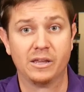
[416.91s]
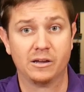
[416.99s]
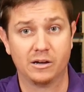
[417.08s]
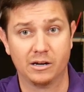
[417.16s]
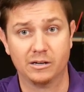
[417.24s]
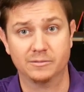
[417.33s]

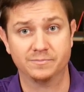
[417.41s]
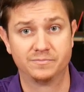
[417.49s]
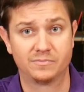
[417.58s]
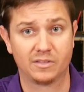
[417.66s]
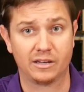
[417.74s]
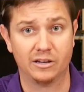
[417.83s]

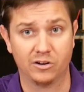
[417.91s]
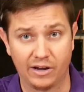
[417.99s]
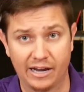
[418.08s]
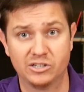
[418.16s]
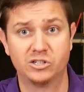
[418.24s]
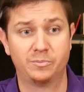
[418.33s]

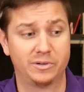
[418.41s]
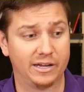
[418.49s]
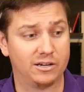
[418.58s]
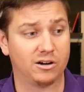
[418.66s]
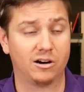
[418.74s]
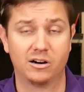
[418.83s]
as you play
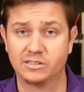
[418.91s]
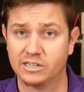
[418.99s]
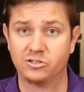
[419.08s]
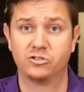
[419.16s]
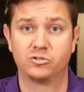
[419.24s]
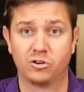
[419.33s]
cards,
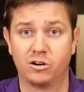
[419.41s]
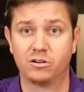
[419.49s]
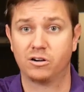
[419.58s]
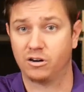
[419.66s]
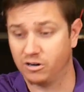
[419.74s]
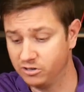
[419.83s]
as you draw
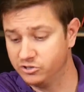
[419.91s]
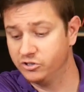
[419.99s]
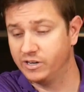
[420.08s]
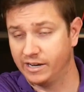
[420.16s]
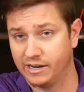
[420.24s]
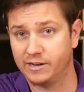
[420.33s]
cards, you
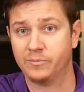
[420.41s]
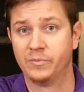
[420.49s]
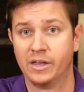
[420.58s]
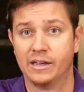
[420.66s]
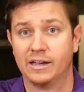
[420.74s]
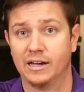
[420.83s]
can
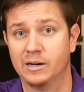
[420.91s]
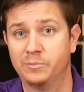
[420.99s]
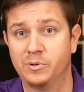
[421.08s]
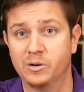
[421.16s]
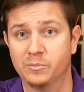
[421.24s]
put